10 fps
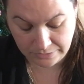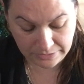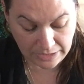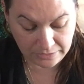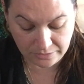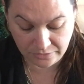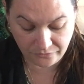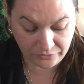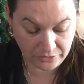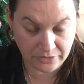Started it a
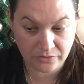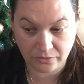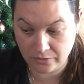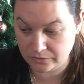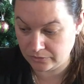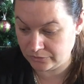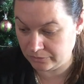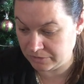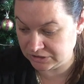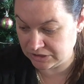few years ago and didn't
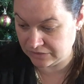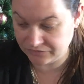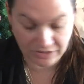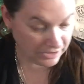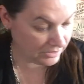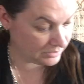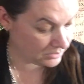do much after that.